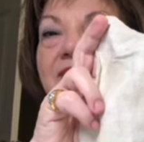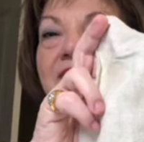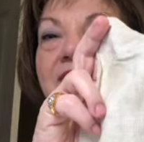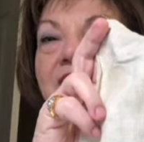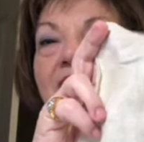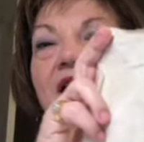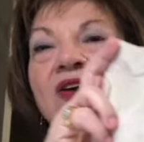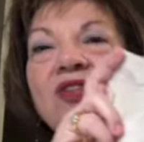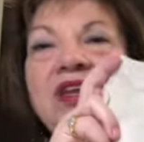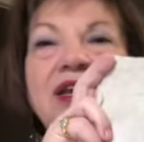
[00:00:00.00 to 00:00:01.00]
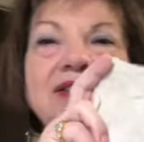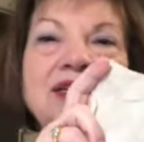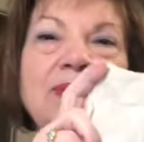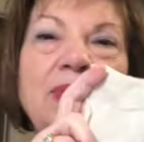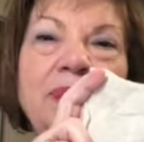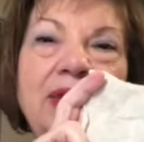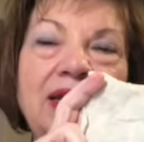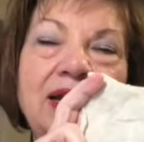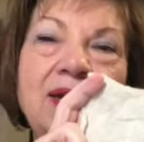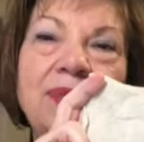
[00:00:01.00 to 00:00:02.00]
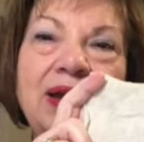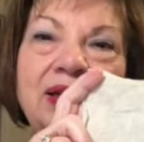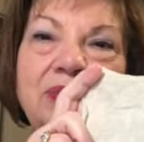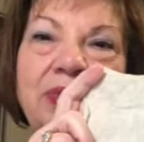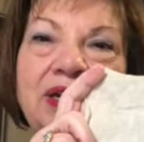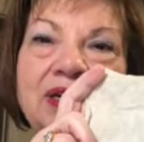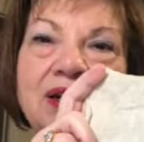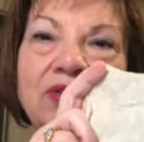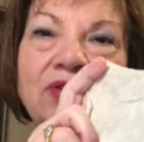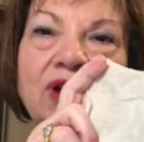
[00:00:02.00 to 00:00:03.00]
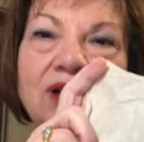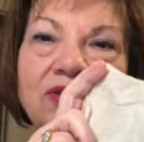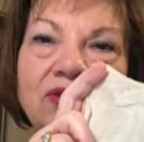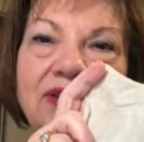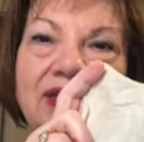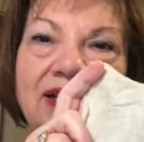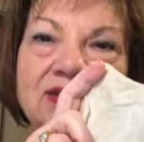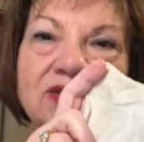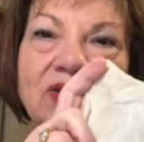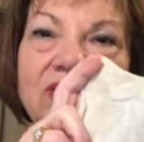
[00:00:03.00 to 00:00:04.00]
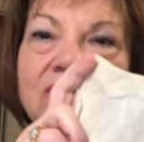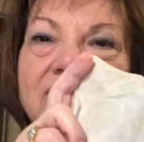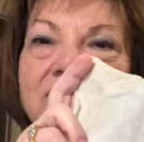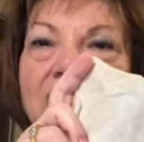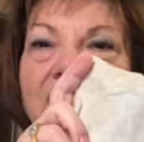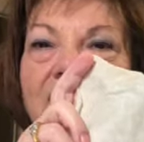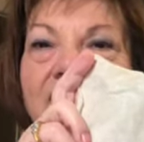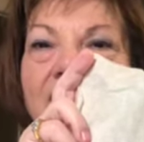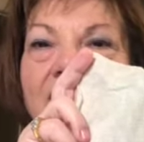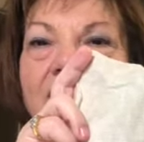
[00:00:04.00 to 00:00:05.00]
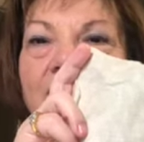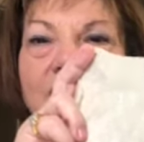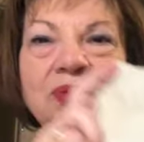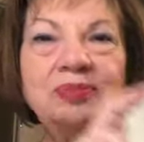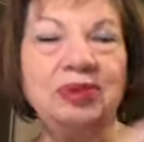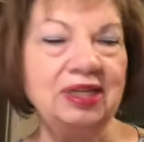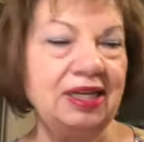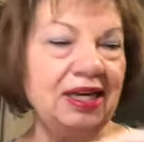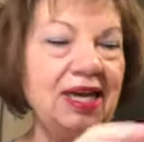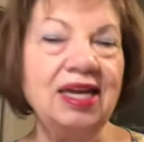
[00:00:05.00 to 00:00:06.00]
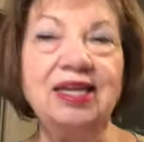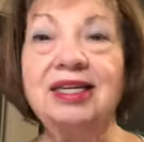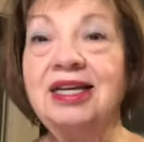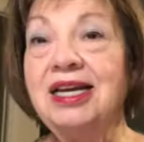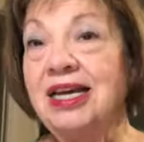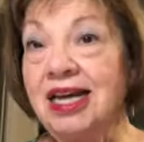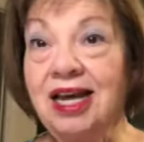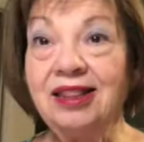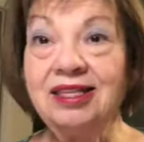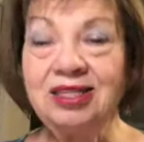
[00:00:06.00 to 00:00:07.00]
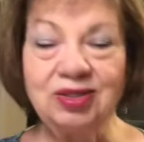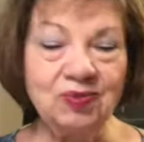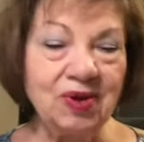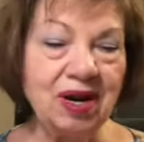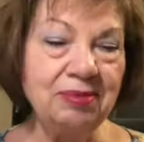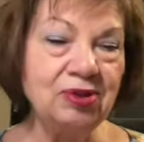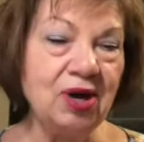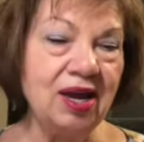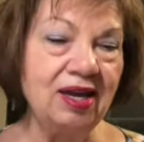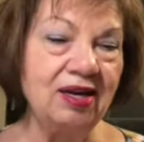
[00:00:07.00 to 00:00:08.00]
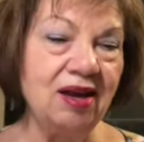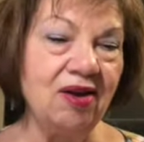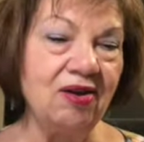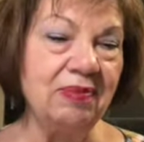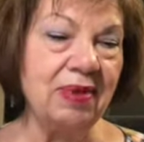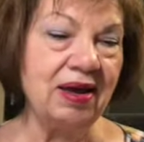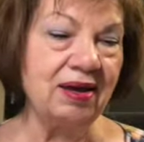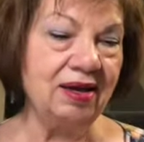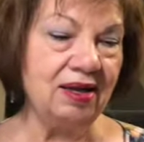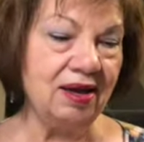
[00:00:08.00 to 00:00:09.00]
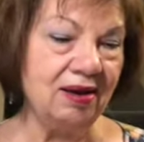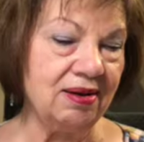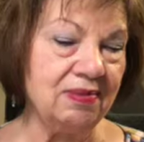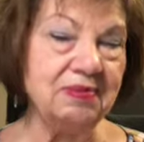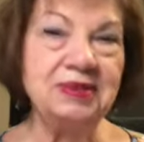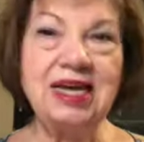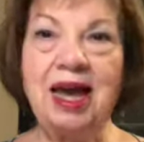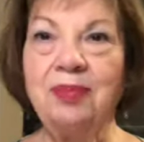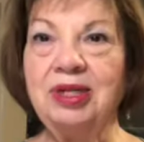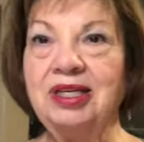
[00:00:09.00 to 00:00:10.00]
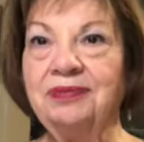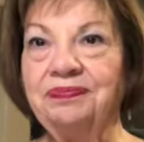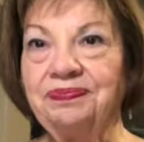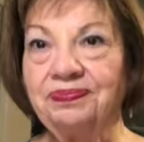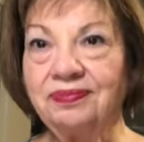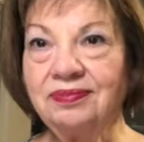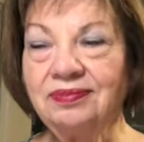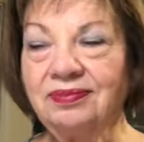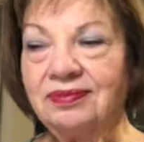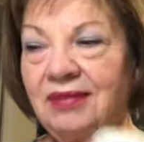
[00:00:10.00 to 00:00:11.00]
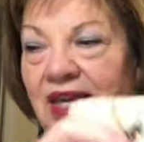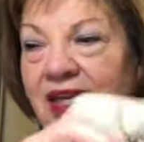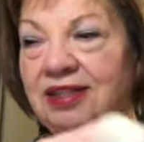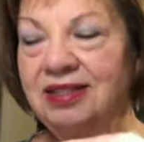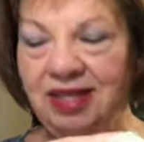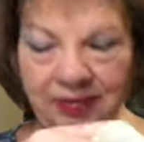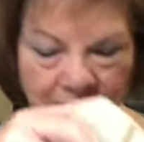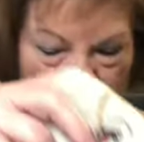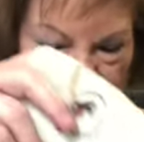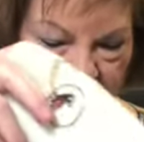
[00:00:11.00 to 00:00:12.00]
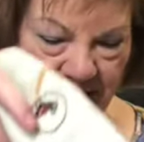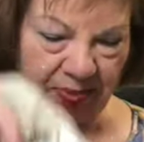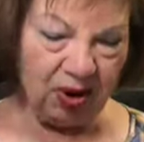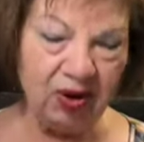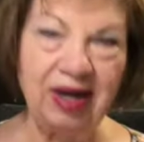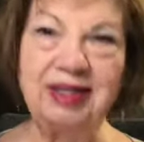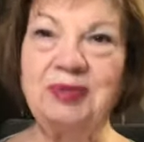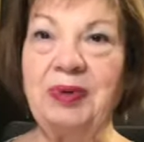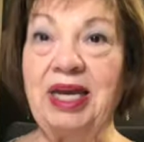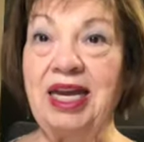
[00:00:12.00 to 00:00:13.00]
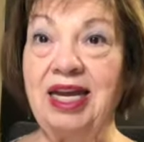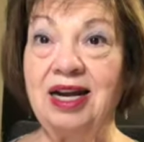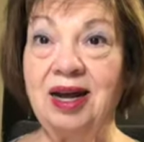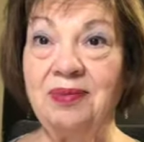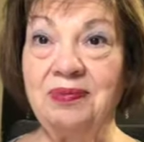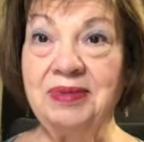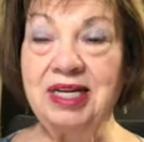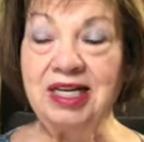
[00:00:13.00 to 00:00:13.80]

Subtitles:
Now, the next time I pick it up, I can pick another color in that skirt, and I can color complete again. This is one I'm trying on my tablet. It's in markup RXP, and I'm